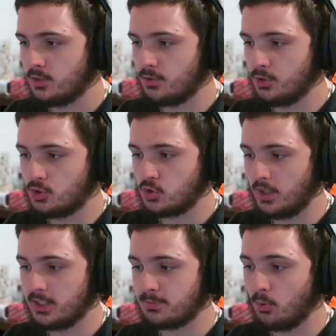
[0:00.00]
the
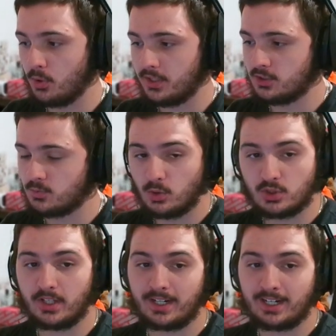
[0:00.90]
transporting as well,
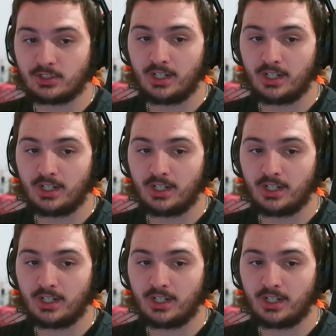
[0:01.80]
so they can actually